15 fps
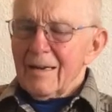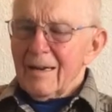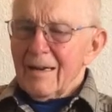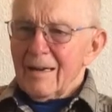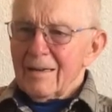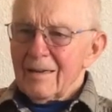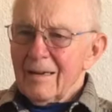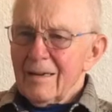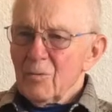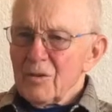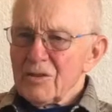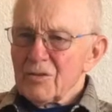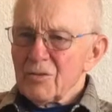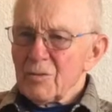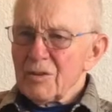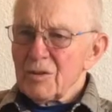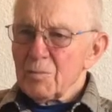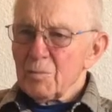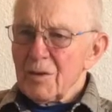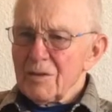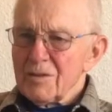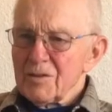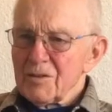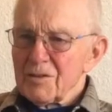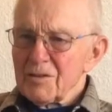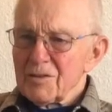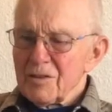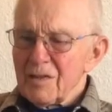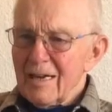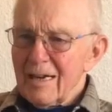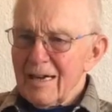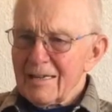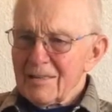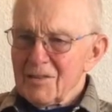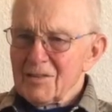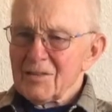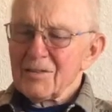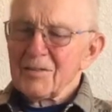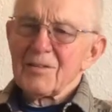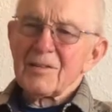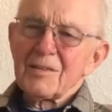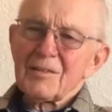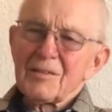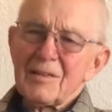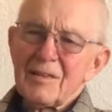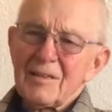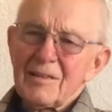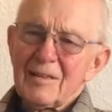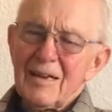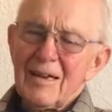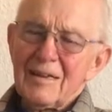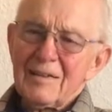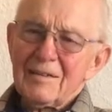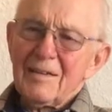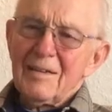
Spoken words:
and then we switched places and hats and things like that,